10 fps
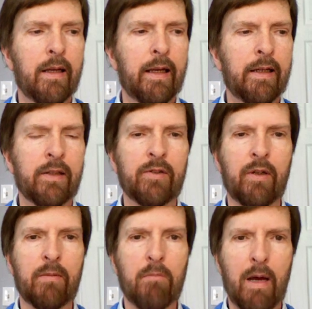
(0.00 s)
and it's
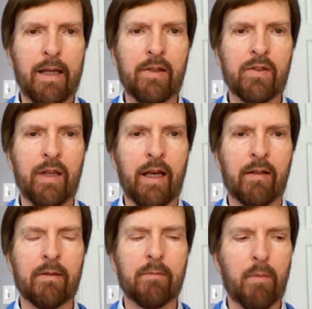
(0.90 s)
on mindset.
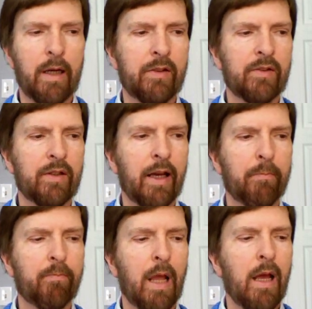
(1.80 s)
Mindset.
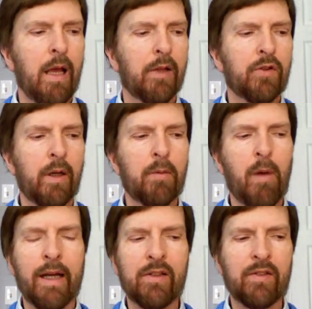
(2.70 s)
So under
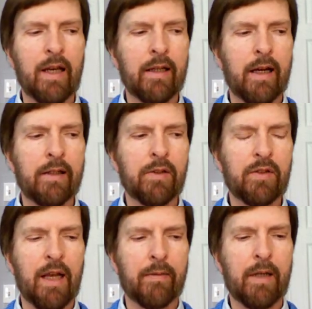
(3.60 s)
mindset, I
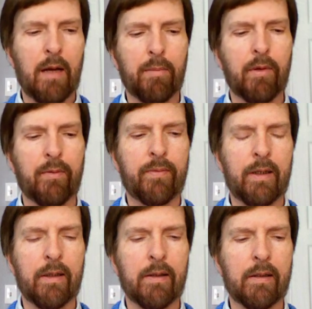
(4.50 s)
just have a couple
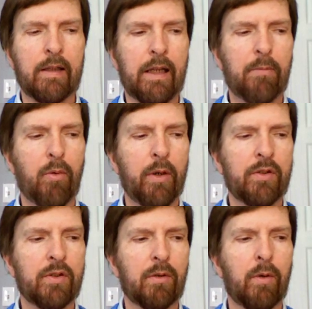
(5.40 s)
of key
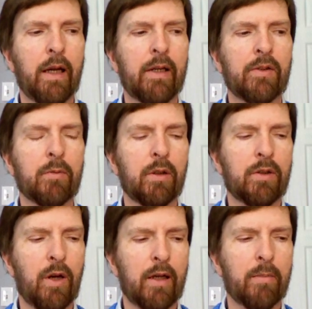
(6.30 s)
points to raise. I'm going
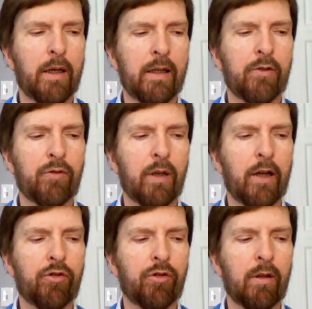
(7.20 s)
to talk about an
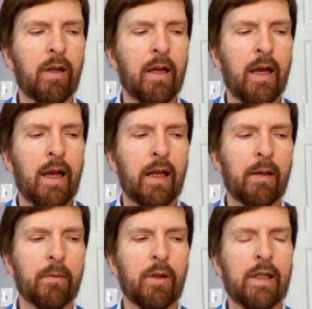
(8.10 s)
introduction, and
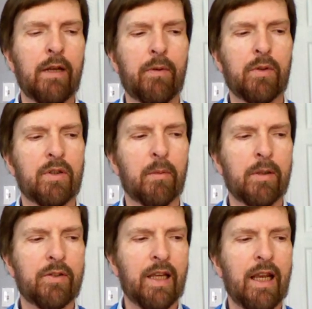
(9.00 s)
I'm going to give you some
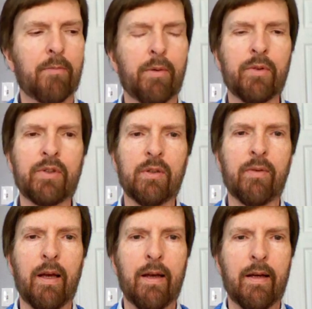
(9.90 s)
examples
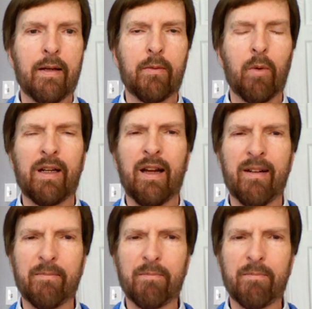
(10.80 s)
of what